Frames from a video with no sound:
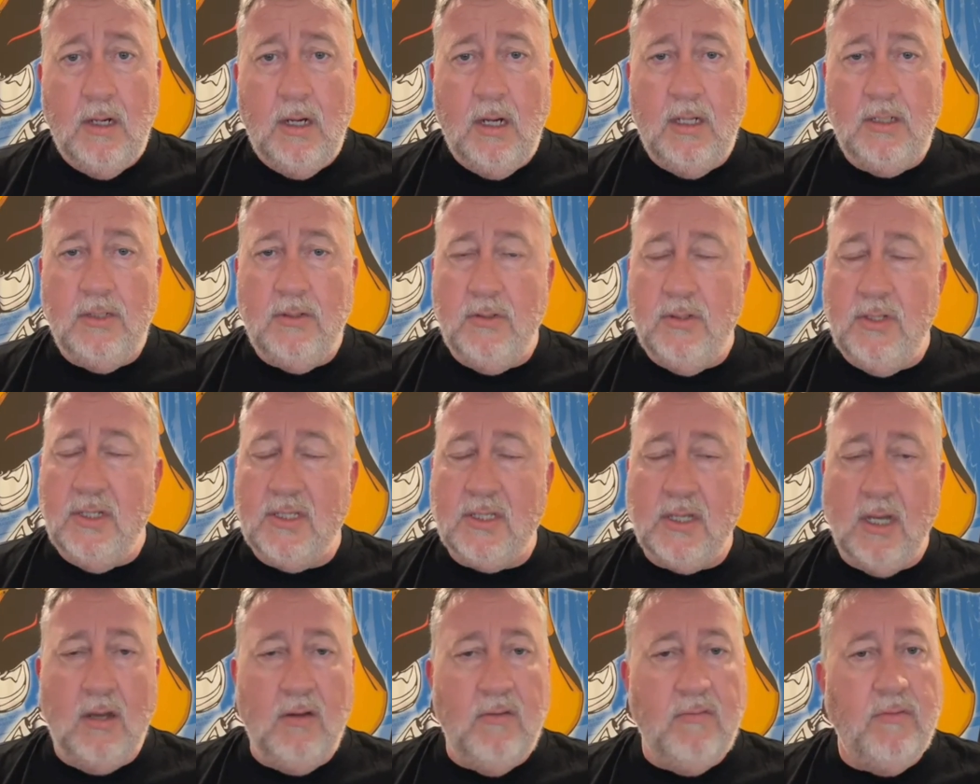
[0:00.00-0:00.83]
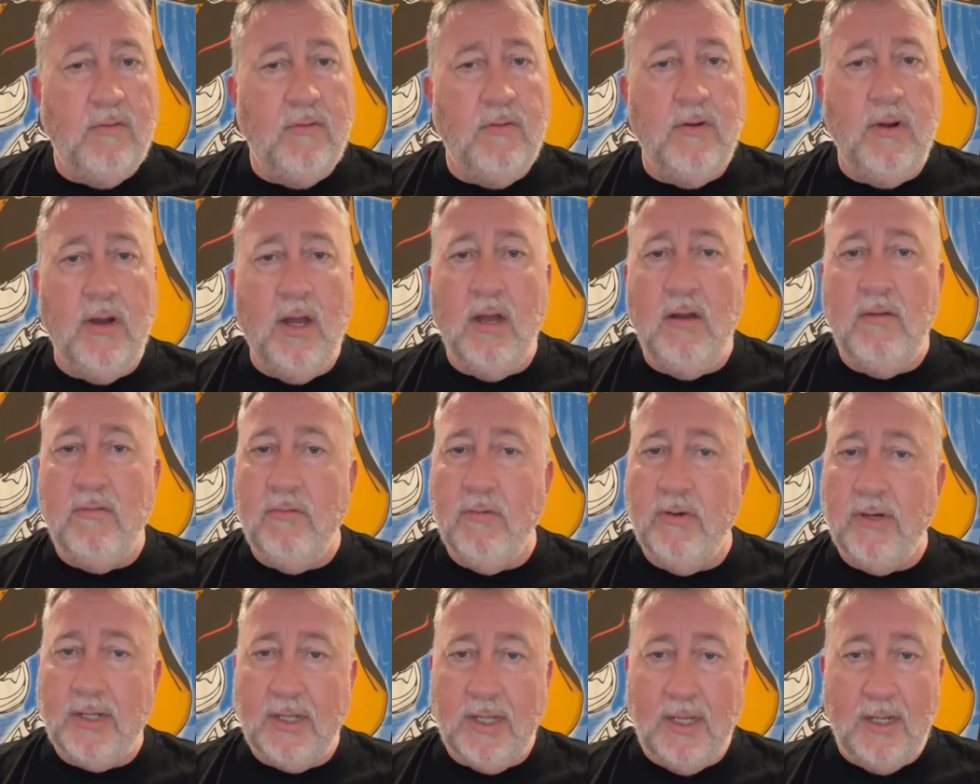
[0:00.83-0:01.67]
I do this over and
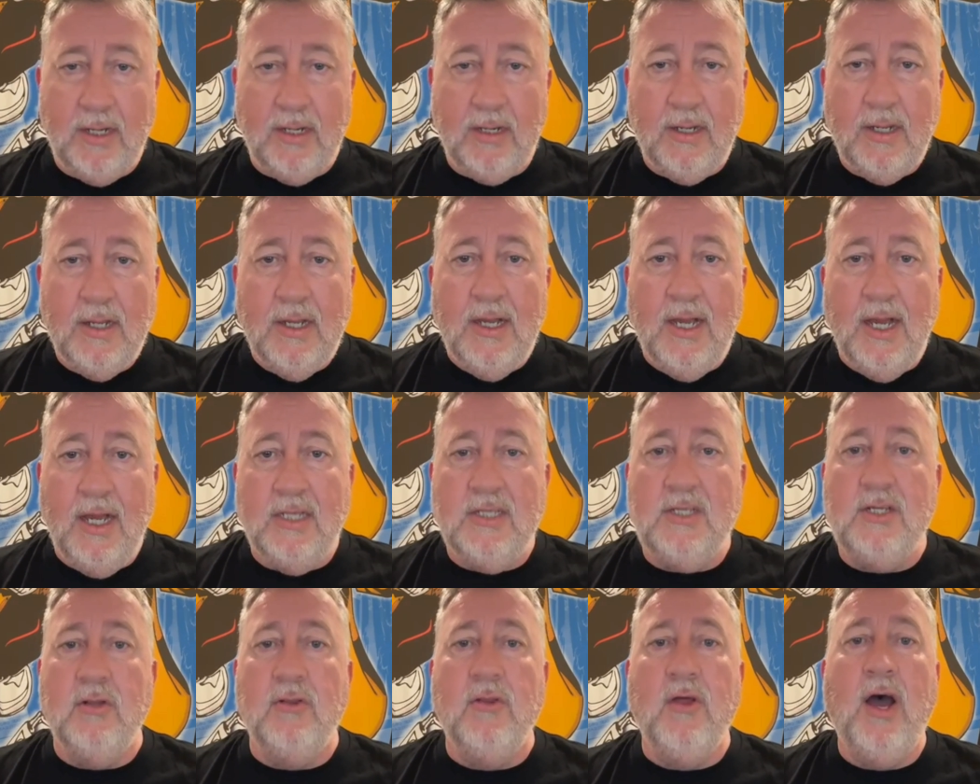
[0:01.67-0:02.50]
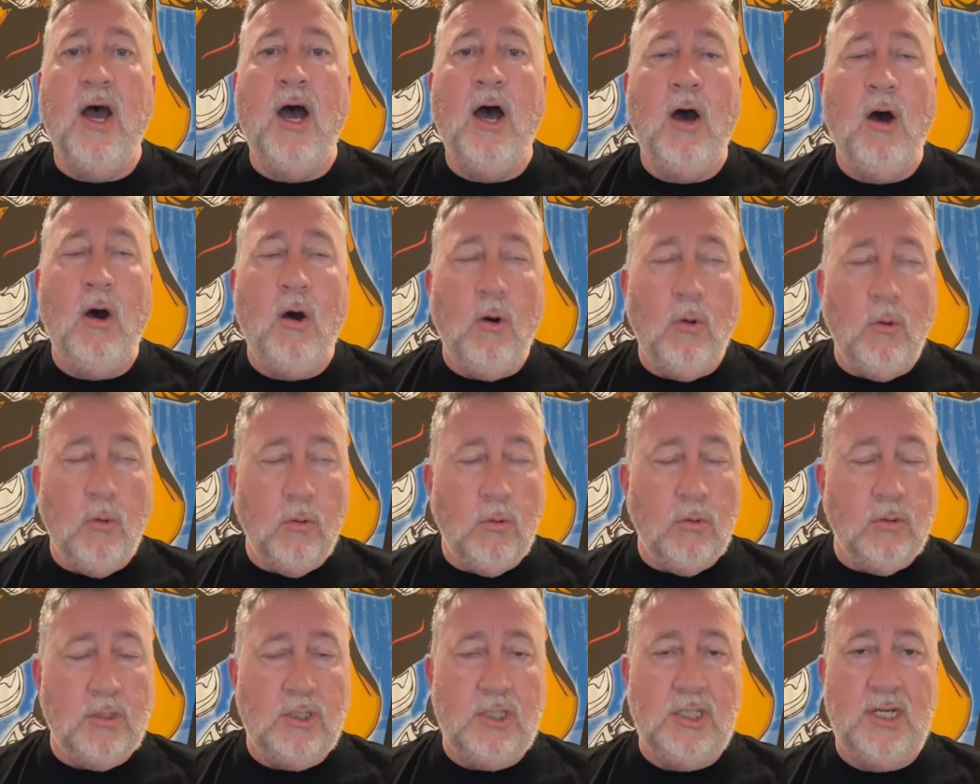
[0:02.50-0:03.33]
over again until the
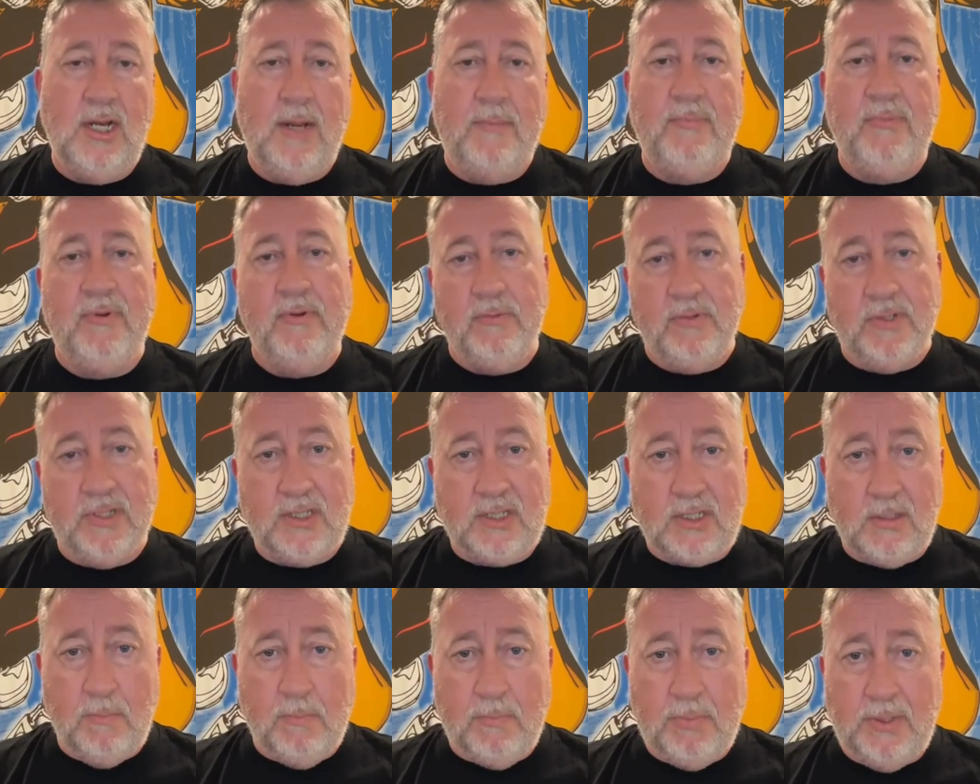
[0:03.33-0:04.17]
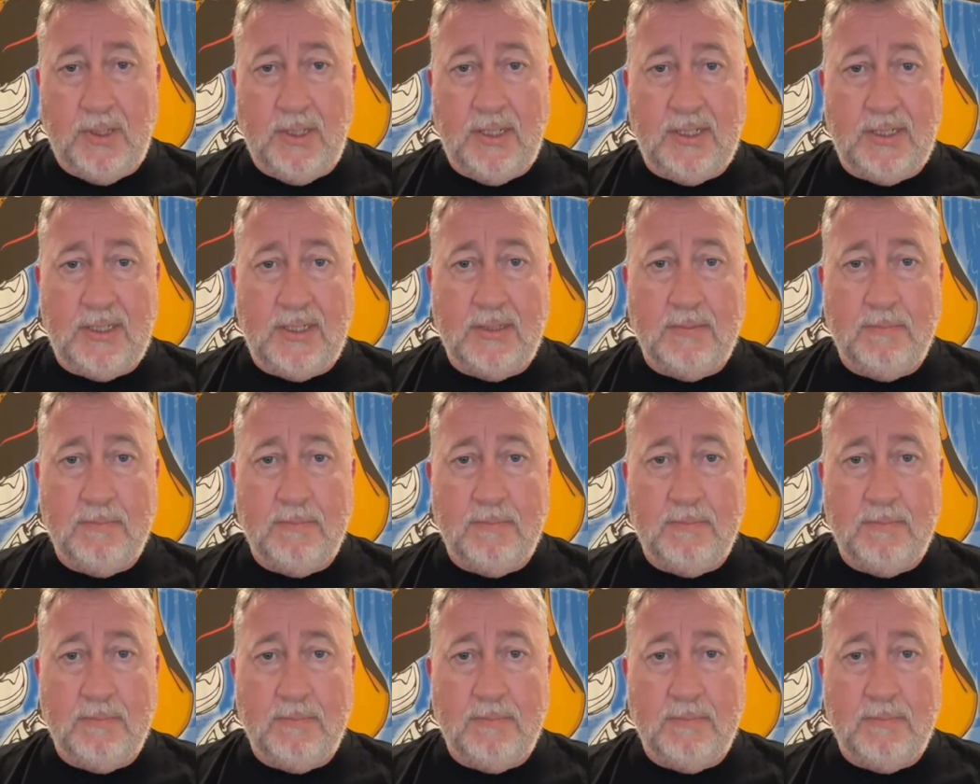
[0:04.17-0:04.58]
whole chapter is complete.